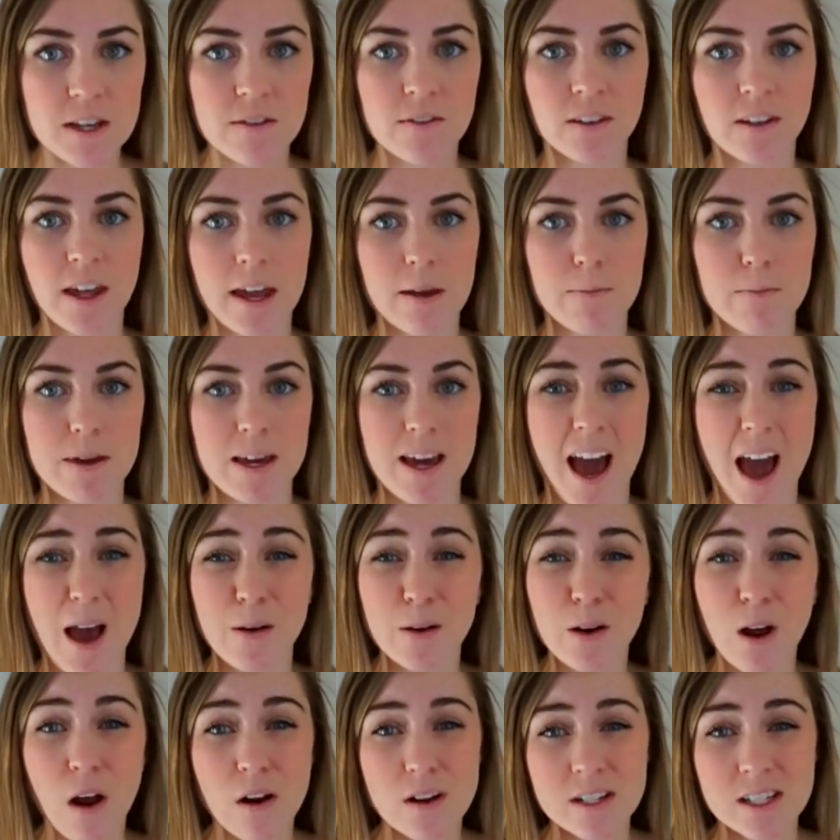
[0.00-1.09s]
even like me, I
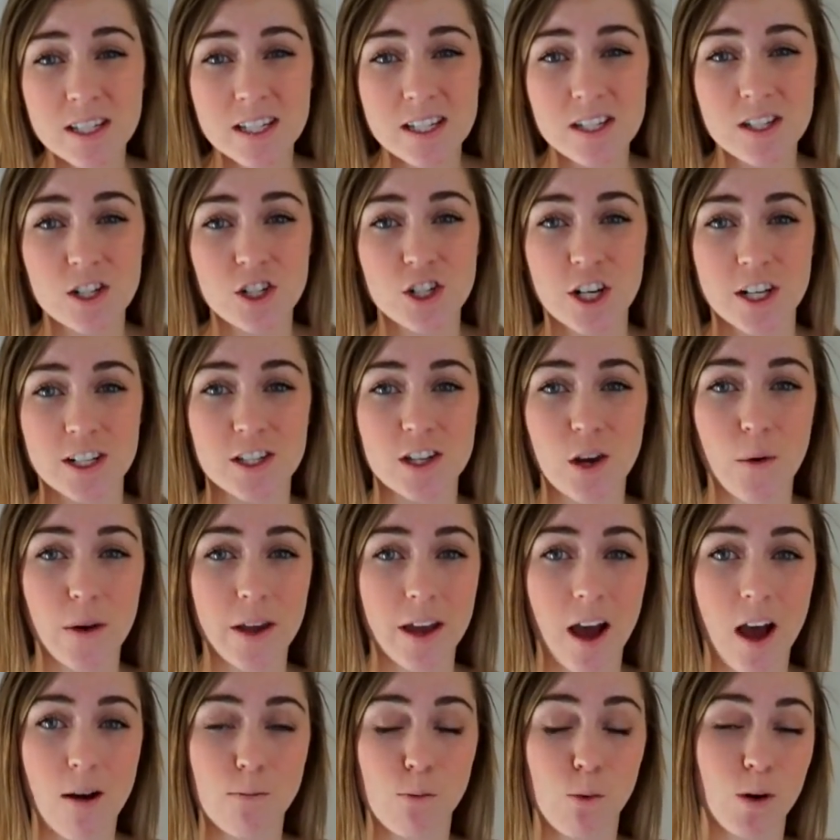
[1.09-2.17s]
would honestly suggest
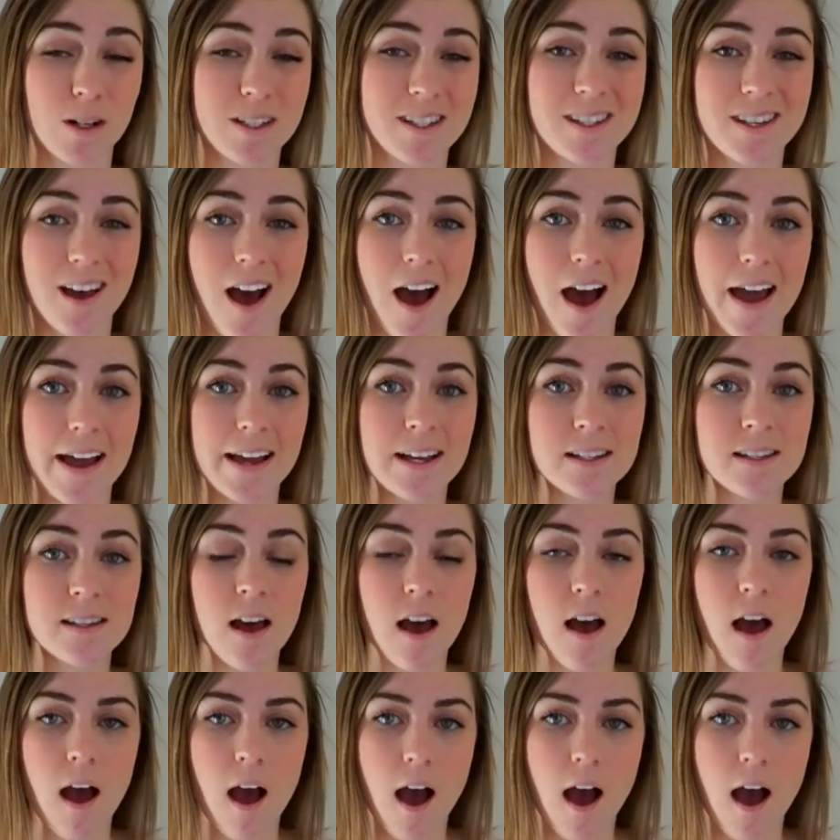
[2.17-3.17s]
going up one size